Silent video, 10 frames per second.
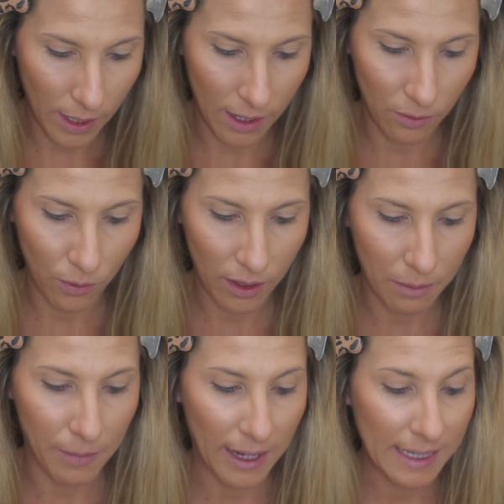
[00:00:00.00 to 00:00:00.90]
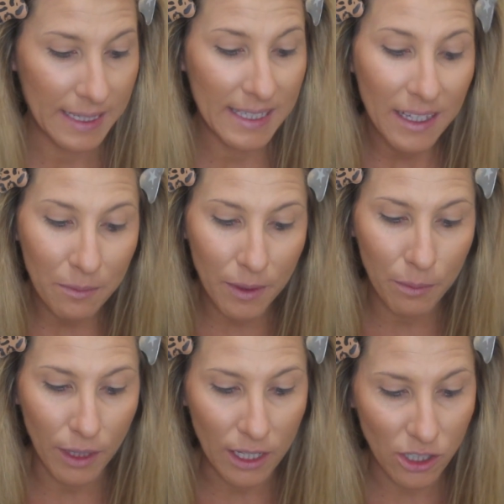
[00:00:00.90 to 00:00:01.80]
in with my Sigma
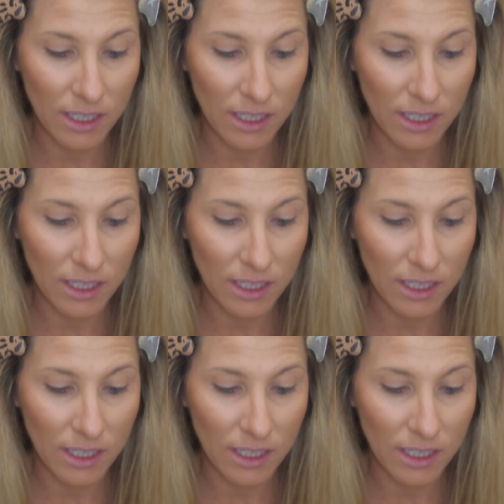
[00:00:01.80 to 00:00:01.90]
blush.